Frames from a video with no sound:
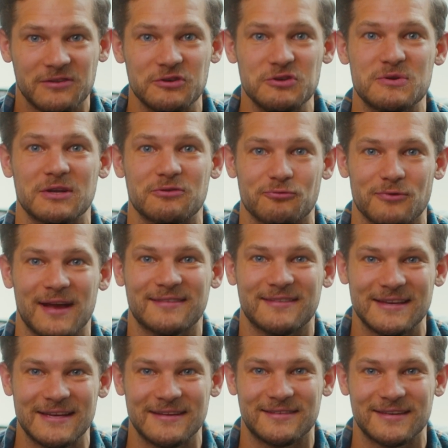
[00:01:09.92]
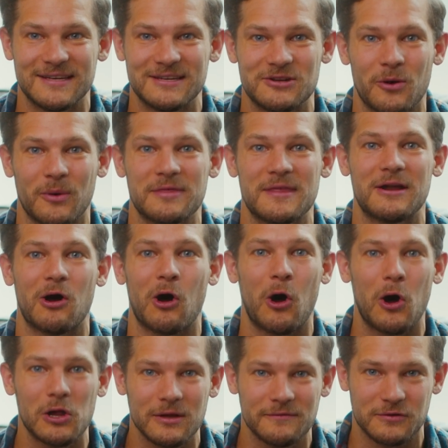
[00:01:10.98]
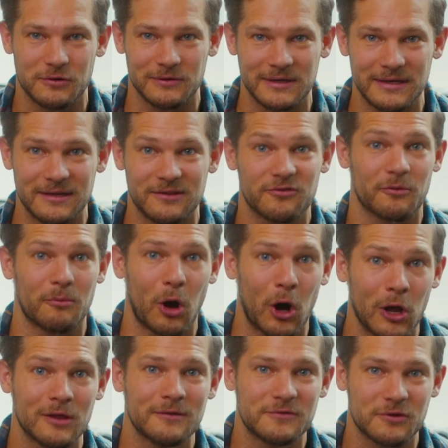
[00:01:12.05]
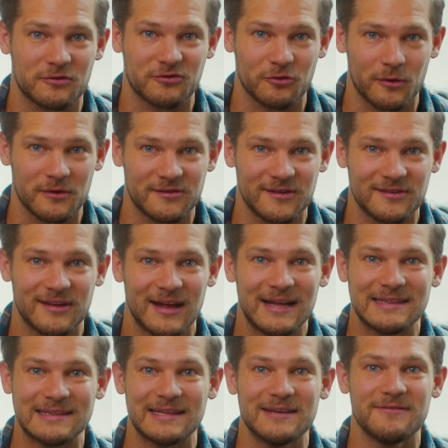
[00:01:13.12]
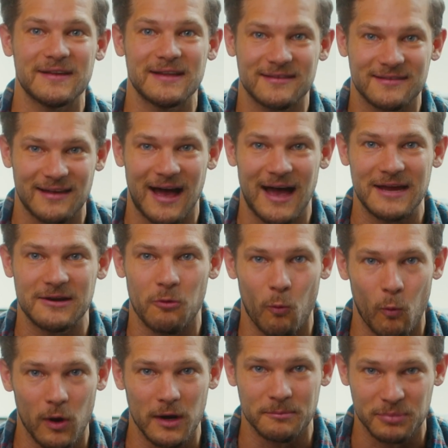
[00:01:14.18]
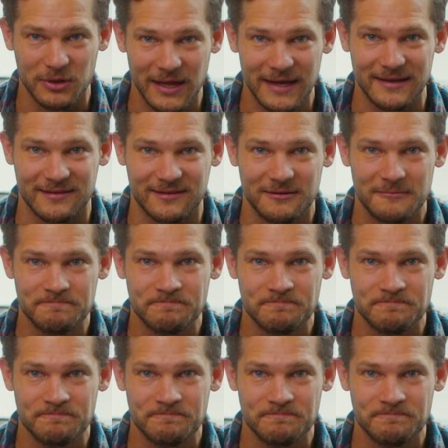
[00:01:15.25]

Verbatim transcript: so you can rest easy knowing that all of your leads from all of your sources live inside one place.